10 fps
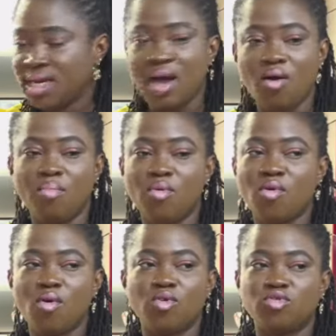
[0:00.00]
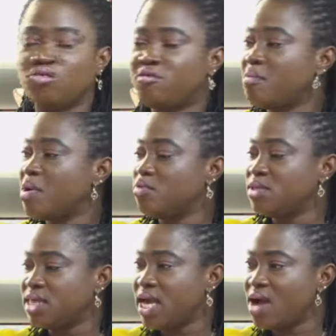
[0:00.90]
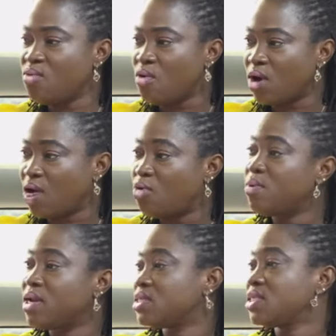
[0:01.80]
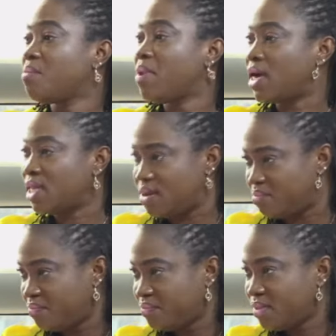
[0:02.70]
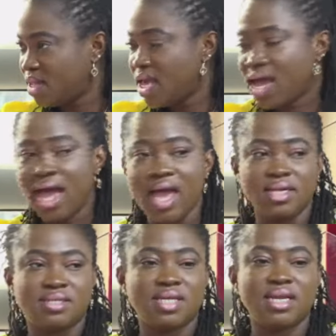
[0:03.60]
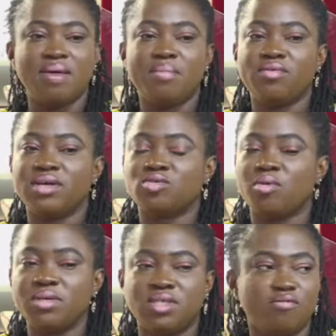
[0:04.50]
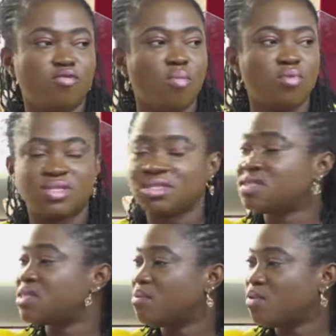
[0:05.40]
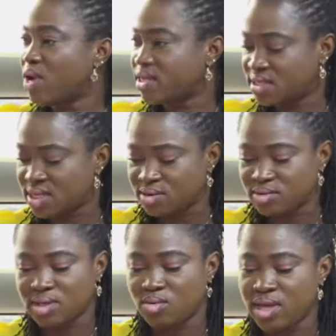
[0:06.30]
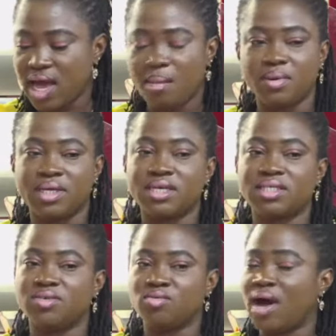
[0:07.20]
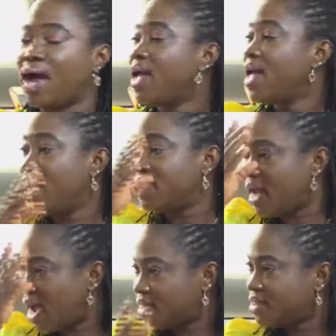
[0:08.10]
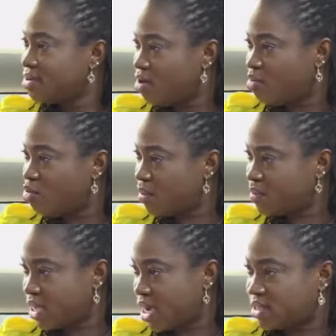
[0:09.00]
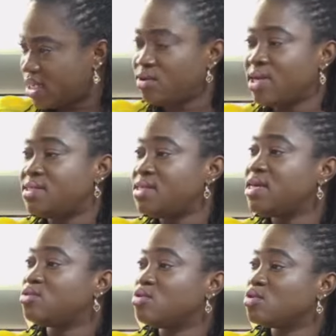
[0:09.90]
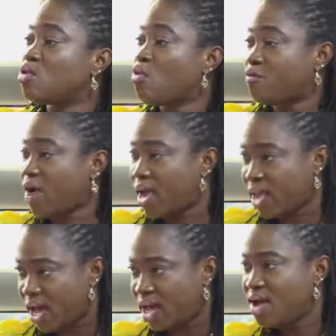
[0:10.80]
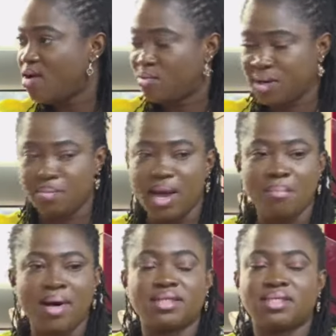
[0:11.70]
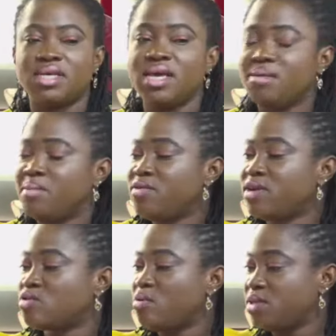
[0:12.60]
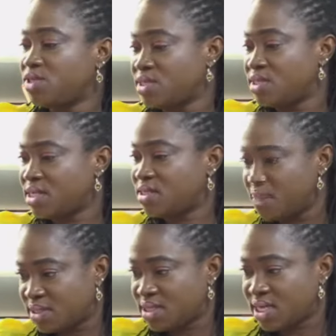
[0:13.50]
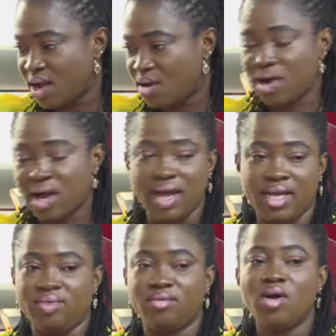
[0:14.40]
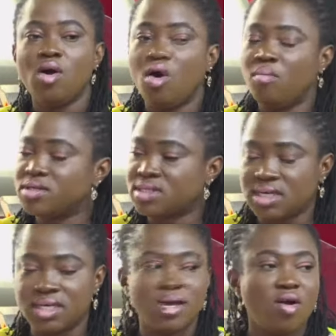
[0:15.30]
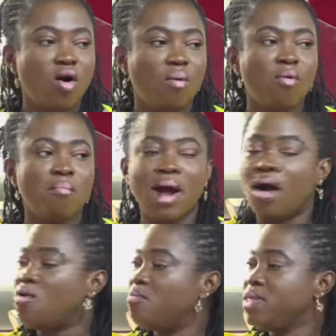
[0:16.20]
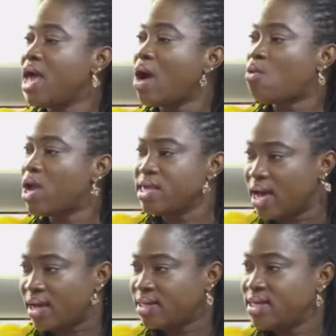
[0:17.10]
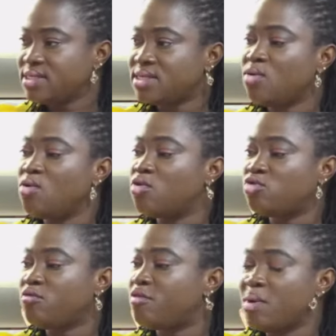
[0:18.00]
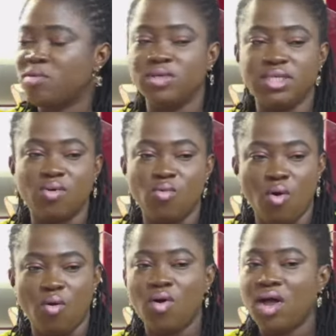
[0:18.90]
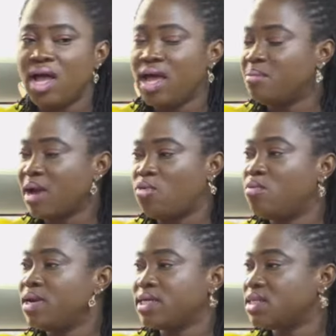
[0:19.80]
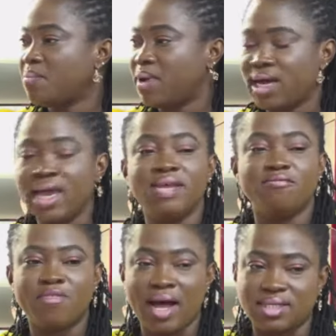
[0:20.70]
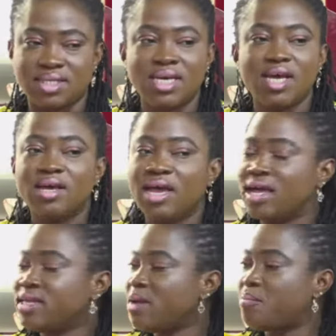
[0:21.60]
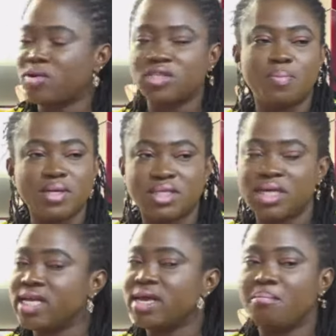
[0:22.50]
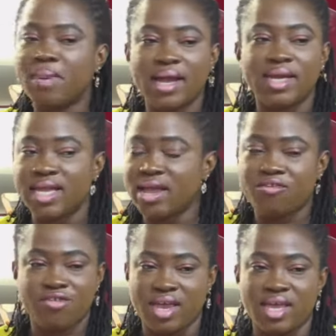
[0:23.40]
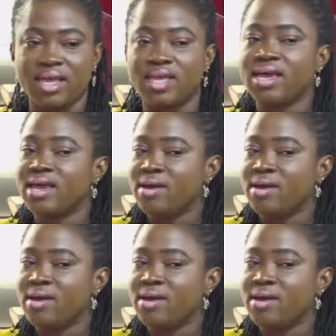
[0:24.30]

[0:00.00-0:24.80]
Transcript: Na omu konko tu fomo gudie e wo Kakum National Park no. And said the Minerals Commission for omu system no etie no. So we application no e da omu website. And then I see us no ko fire omu de buy. But Minerals Commission statement sene a wokan ye no. Omu se omu ma obi a kwenya. Se onko tu fomo gudie wo Kakum National Park. And in fact, enye prospecting, enye mining, enye she